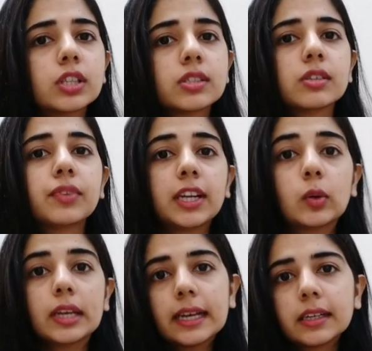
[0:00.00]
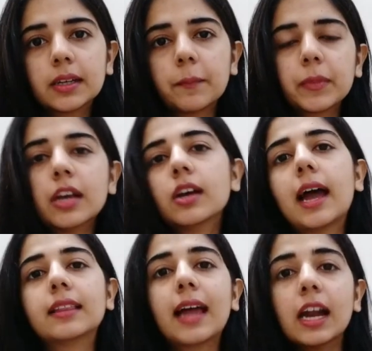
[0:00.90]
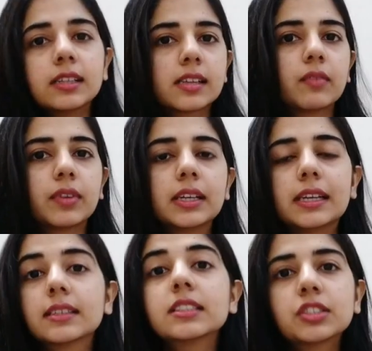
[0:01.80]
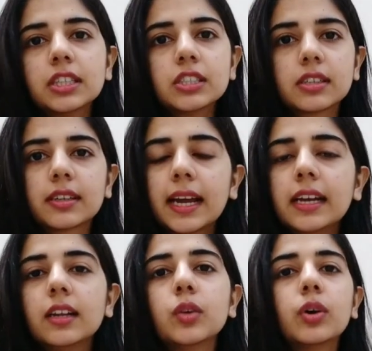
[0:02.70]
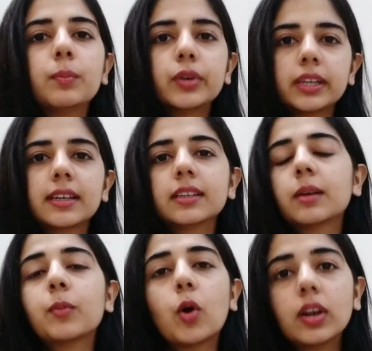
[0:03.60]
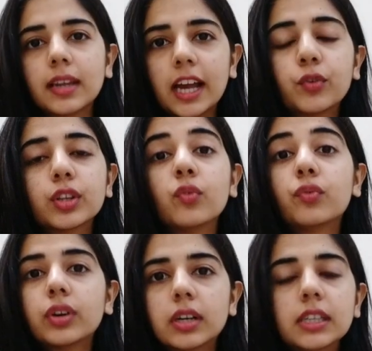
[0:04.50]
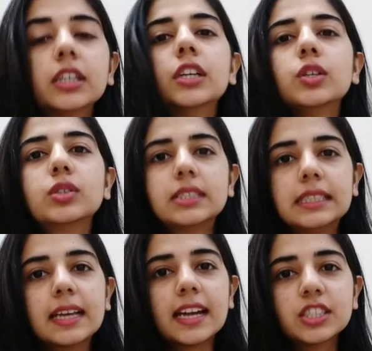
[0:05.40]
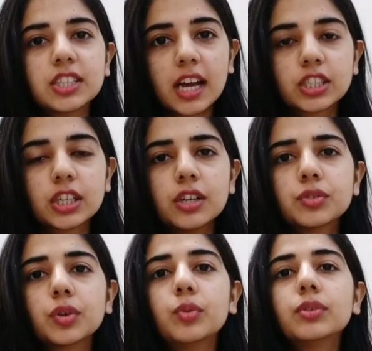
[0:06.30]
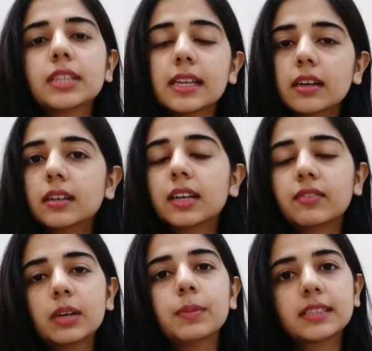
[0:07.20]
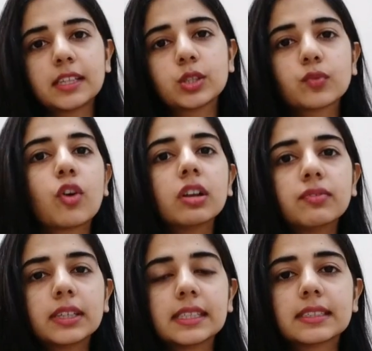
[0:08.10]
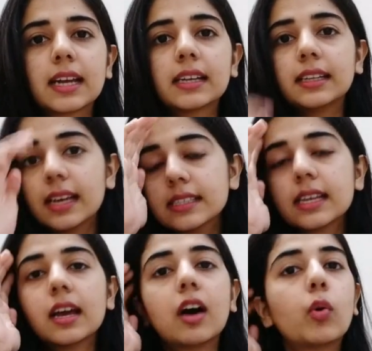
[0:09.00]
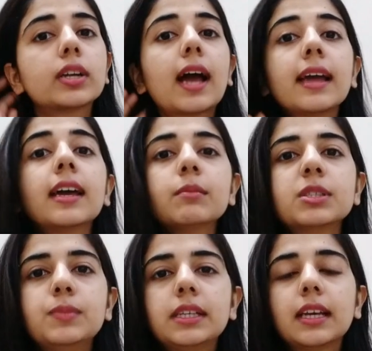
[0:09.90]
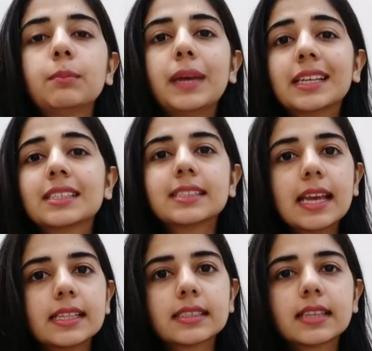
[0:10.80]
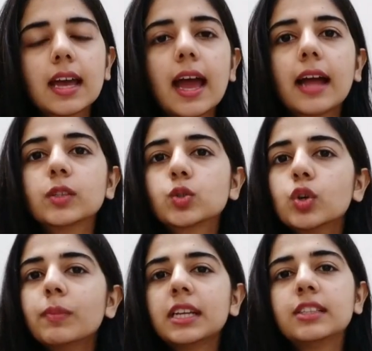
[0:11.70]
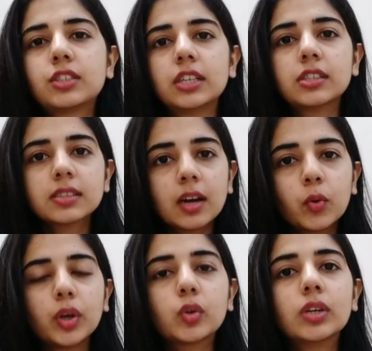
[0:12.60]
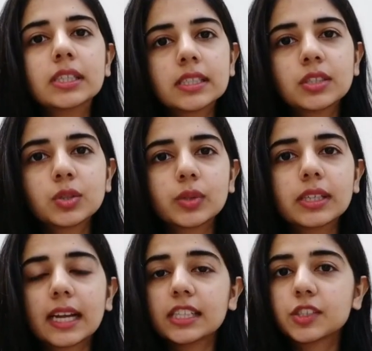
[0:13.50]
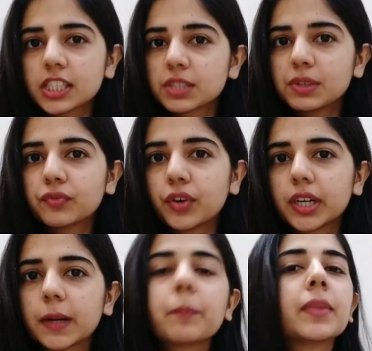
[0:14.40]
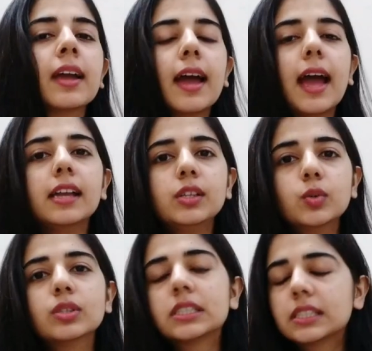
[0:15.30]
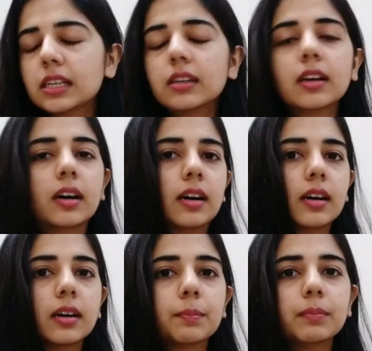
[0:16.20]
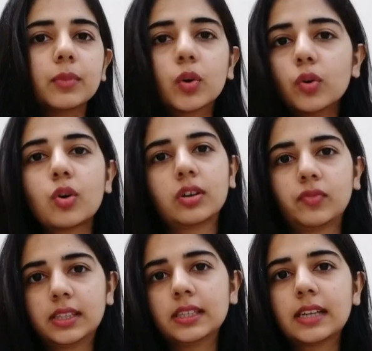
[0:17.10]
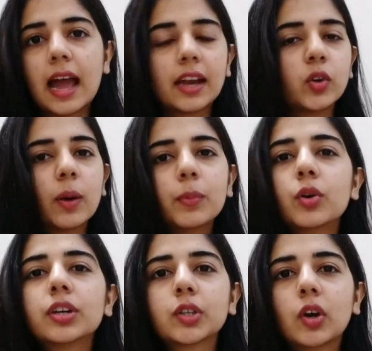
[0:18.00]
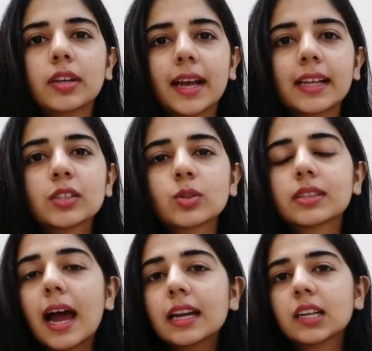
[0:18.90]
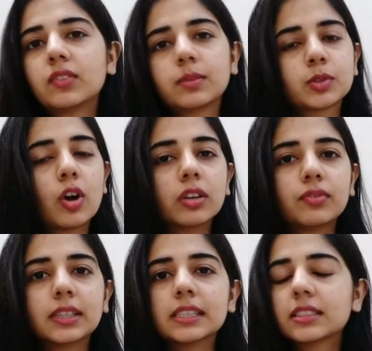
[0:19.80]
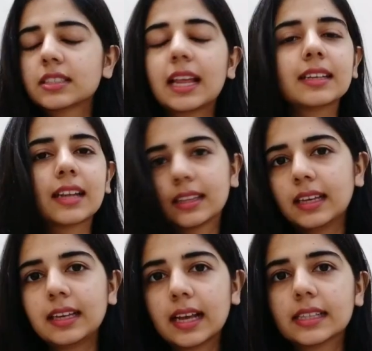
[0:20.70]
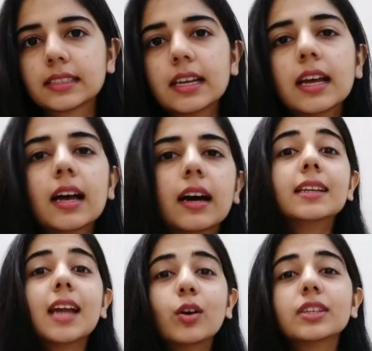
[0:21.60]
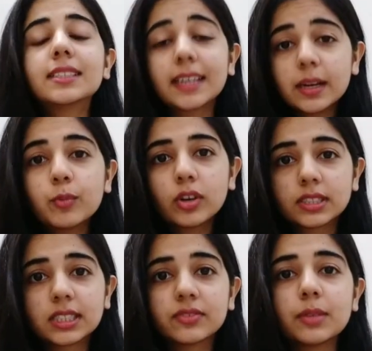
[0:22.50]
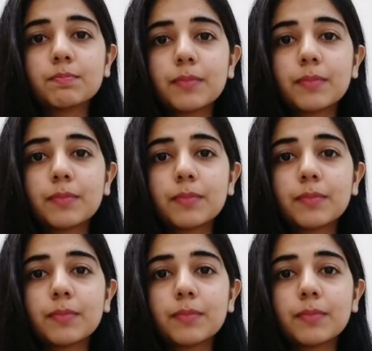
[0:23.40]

watch the video later, and that someone is a stranger, right? You are putting it up online for the world to see and judge. So you develop a sense of confidence that yes, what I am speaking makes sense, and so many strangers are going to listen to it and judge me for it. And you still go on with it and you upload it online, so that develops confidence like nothing else. Now the second positive